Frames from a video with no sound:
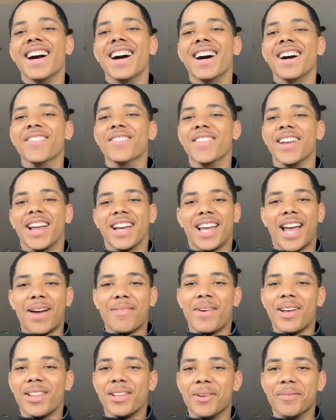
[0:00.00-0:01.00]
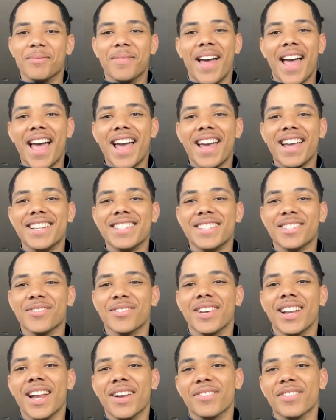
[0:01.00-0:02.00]
Um, and I got my little badge
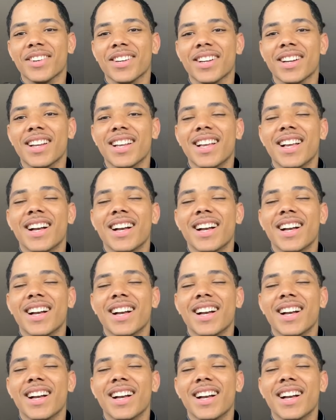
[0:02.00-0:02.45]
and whatever.